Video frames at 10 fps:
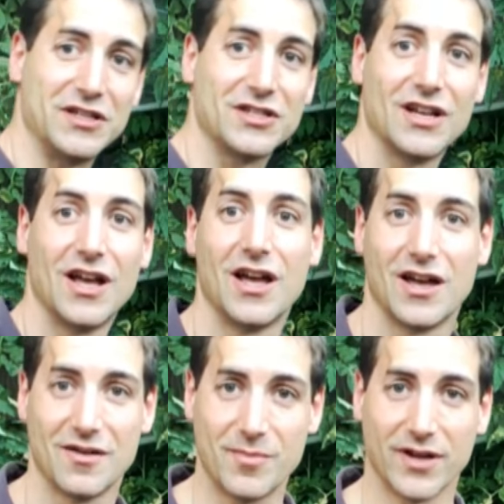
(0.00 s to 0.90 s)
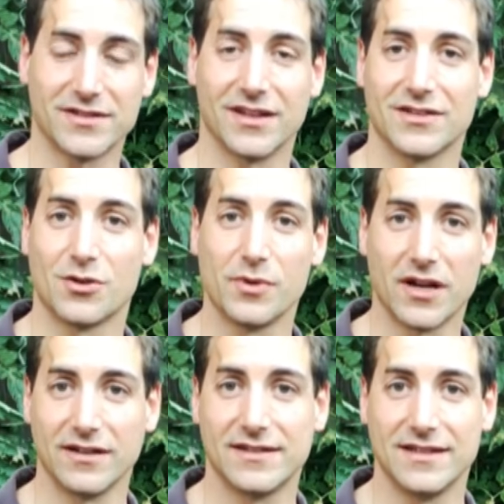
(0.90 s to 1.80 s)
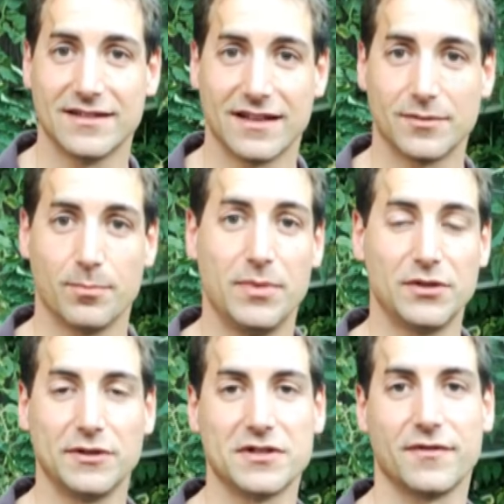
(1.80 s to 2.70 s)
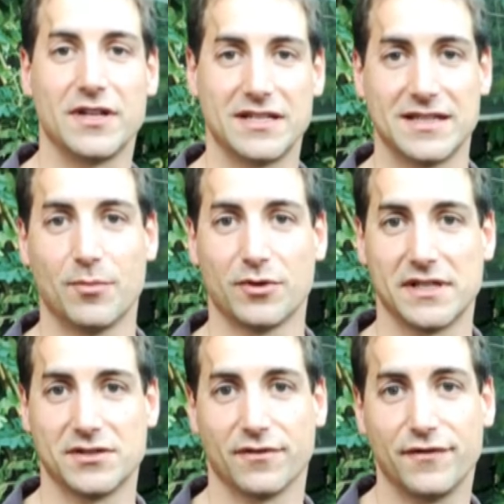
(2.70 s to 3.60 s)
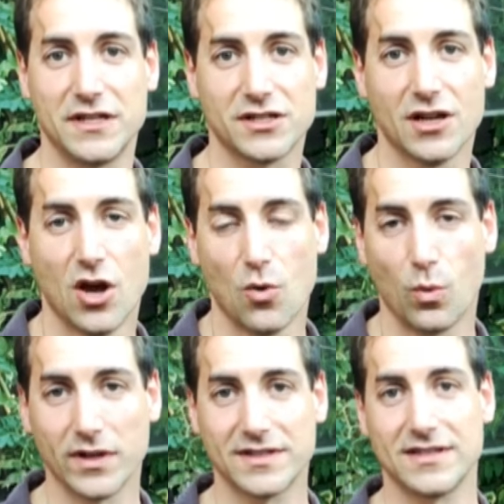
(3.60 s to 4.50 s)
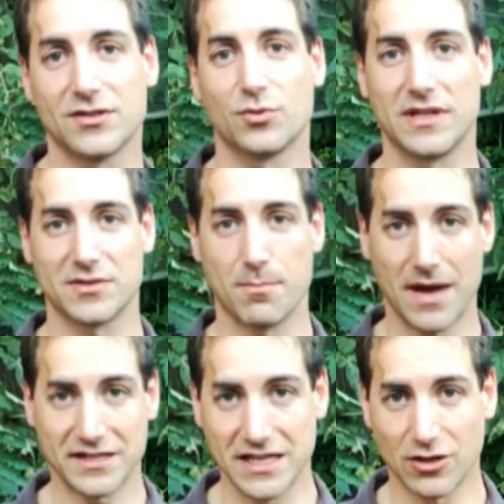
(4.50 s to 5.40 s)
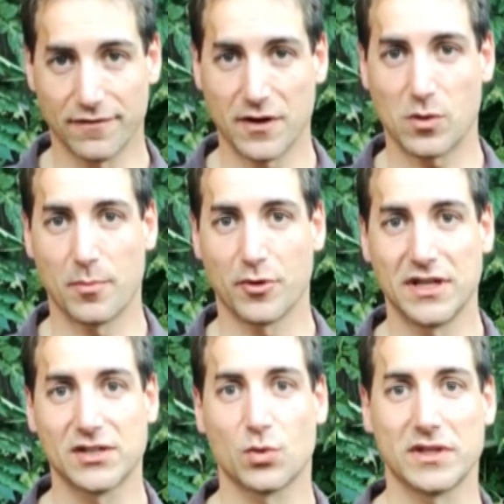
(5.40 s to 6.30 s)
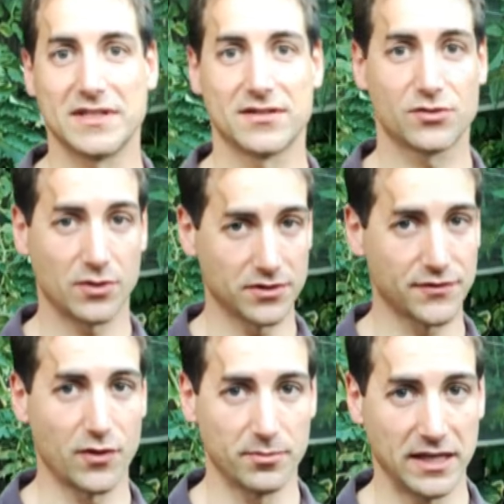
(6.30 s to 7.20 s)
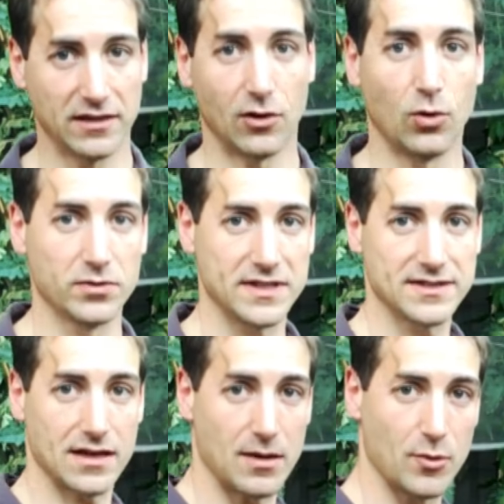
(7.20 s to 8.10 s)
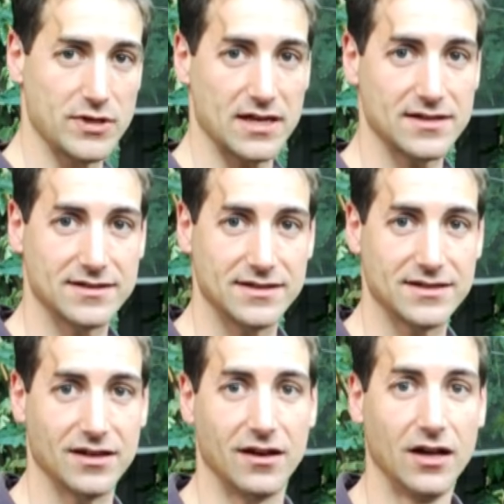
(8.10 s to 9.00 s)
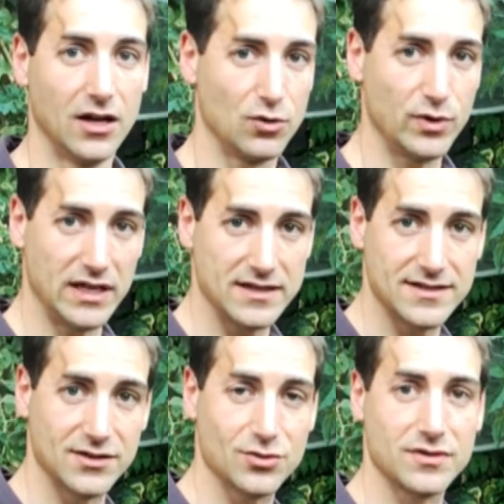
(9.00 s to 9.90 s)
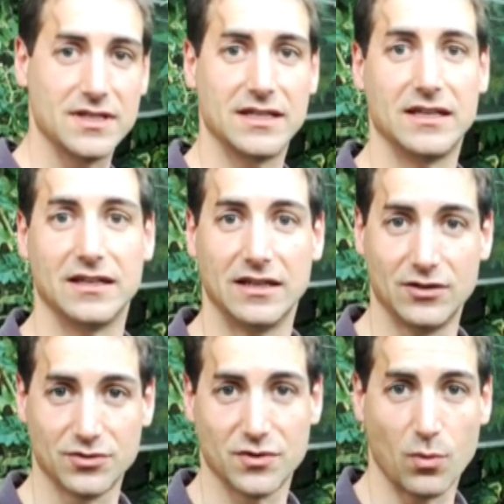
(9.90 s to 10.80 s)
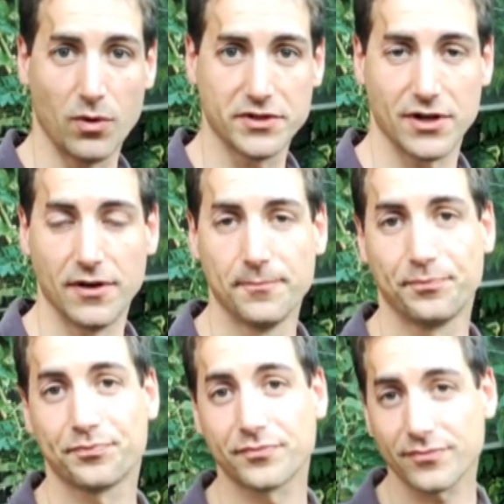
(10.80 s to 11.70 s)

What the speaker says: fish. But the reality is that between the vegetables and the fish, what is doing the magic of aquaponics, what is transforming all this ammonia that is released into the water,